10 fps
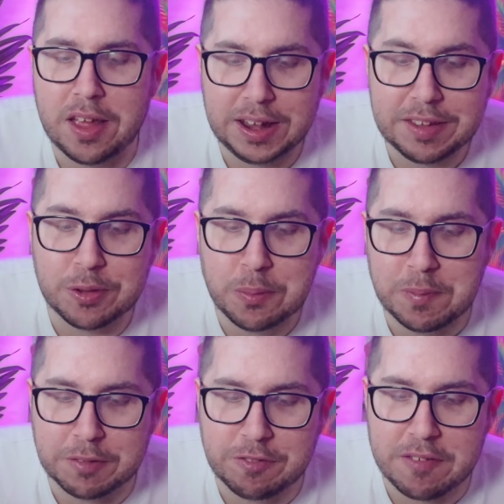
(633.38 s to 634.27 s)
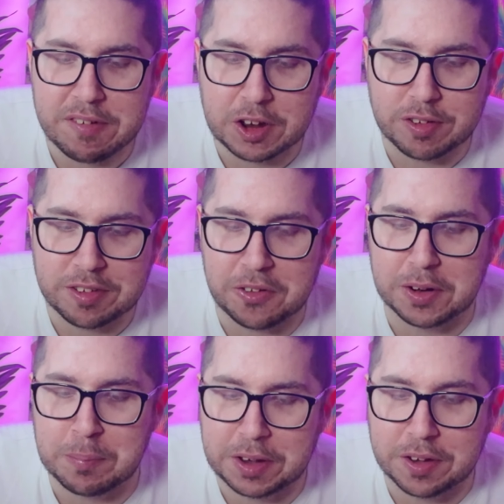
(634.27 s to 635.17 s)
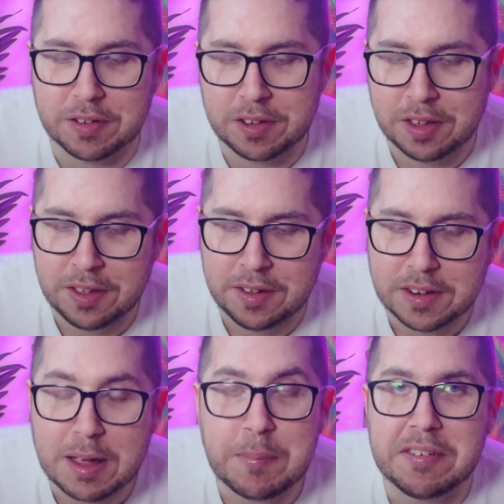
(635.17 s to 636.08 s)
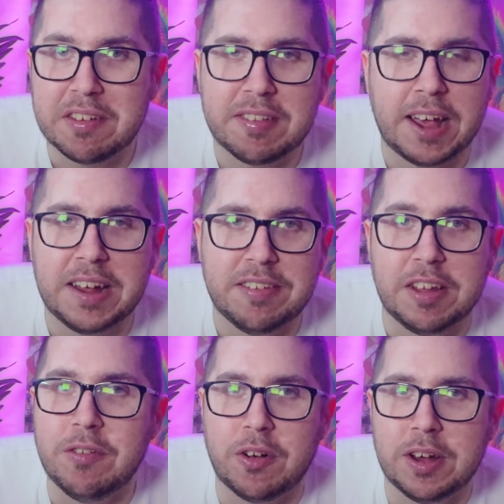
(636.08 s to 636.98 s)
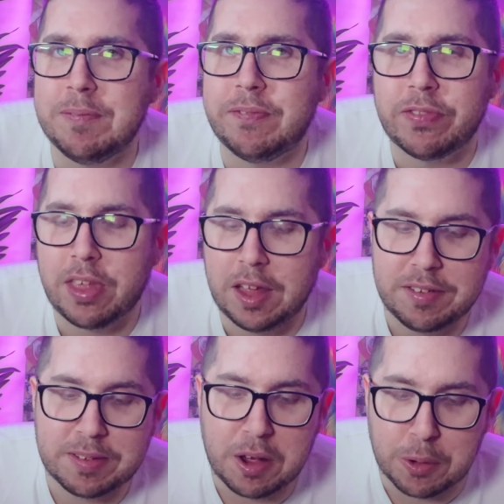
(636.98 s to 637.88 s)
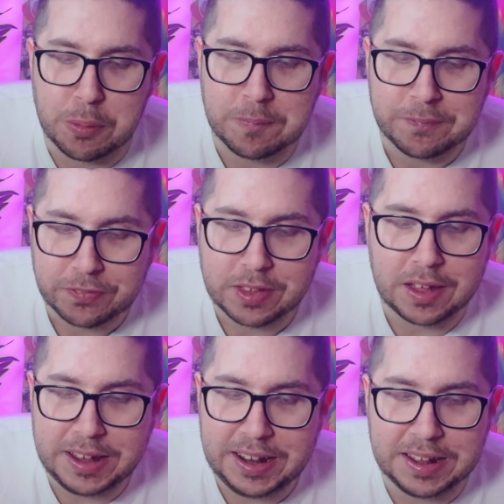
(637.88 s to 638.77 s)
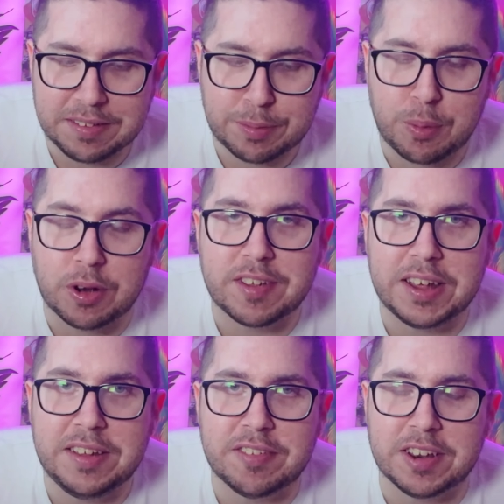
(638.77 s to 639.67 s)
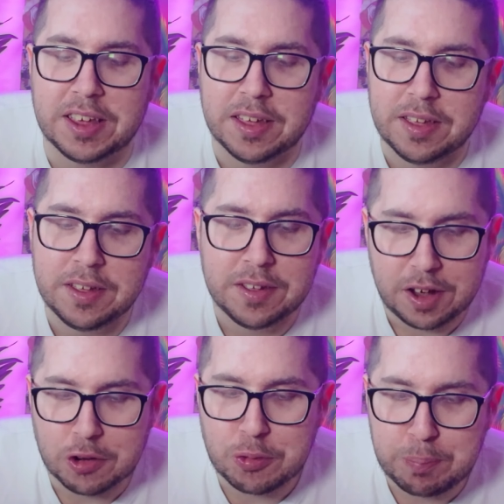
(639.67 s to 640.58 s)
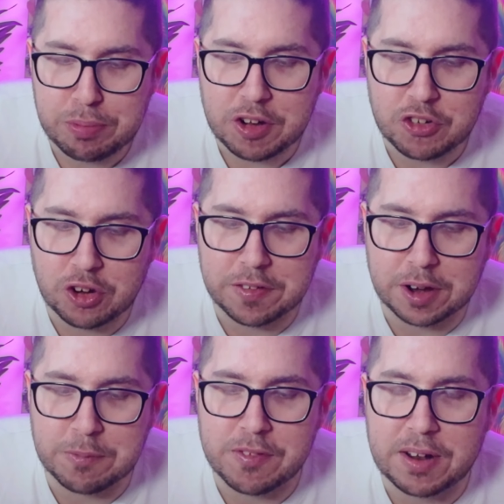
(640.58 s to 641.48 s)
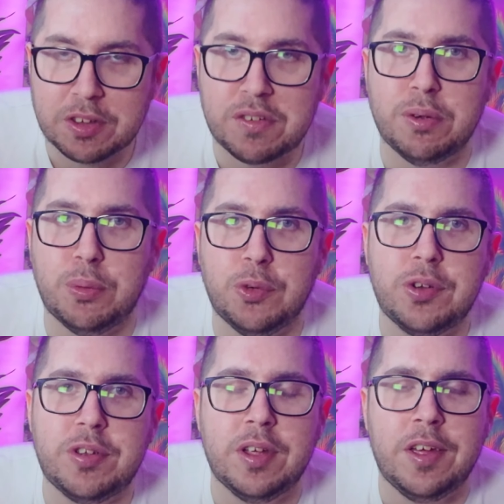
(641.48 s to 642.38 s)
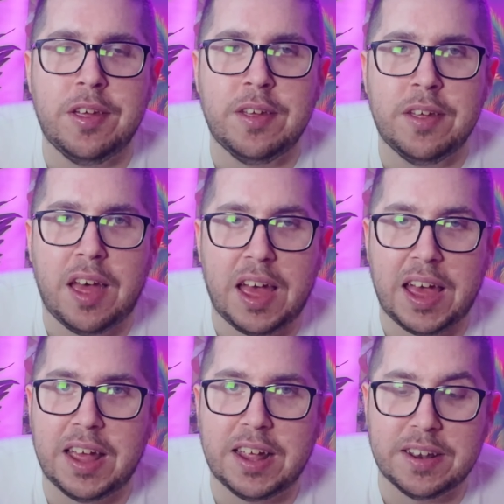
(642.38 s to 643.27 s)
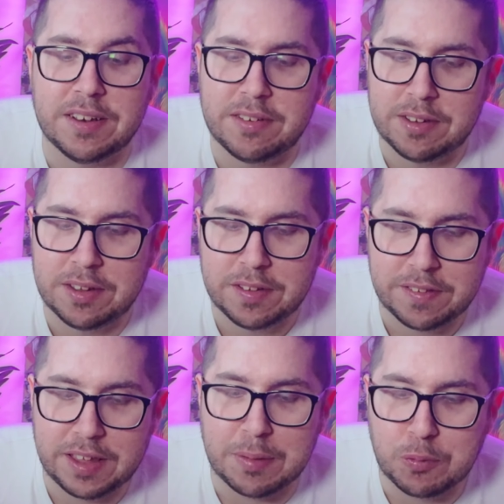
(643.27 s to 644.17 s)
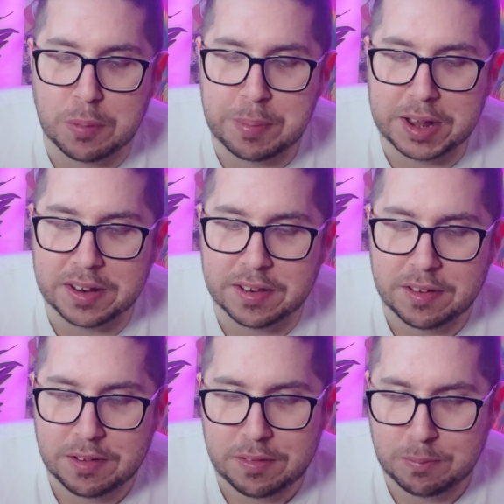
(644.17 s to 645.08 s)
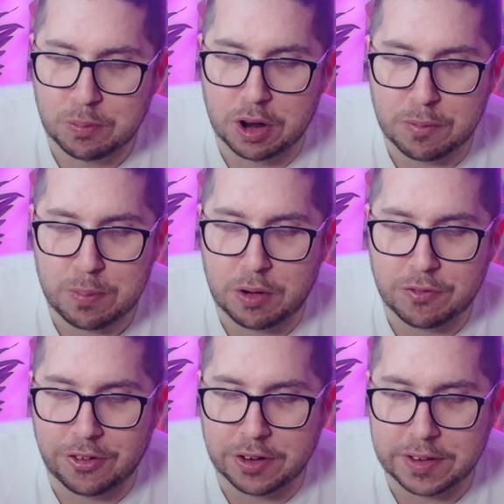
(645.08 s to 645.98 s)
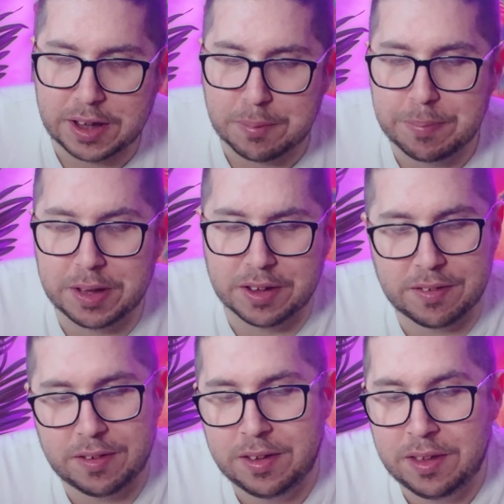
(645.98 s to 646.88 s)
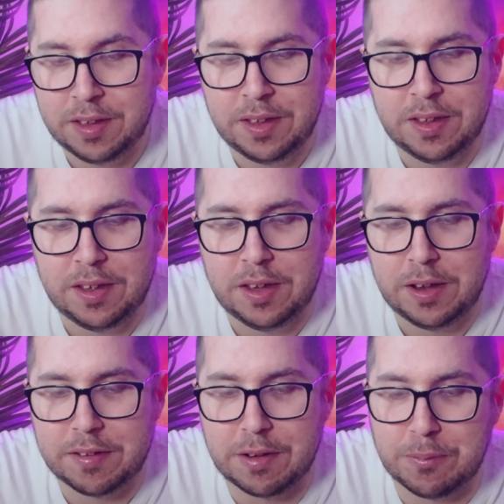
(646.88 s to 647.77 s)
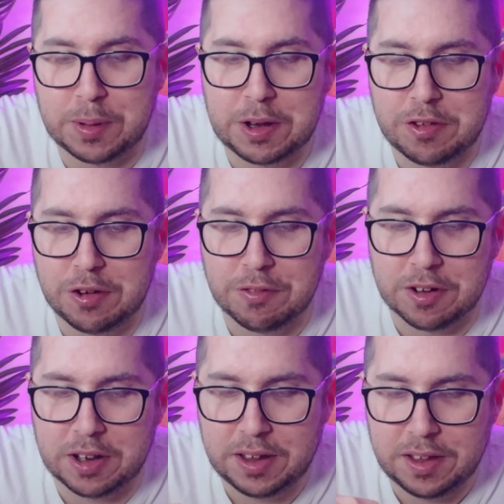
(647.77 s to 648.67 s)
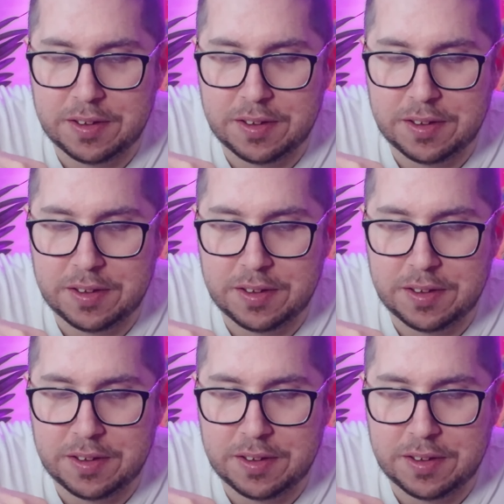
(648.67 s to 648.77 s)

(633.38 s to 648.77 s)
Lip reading: it's normally a very good sign because that means it's tasty, right? So it is quite tasty. I perhaps should have done it without the sauce, and that would have been worthwhile finding out, but there's nothing we could do really,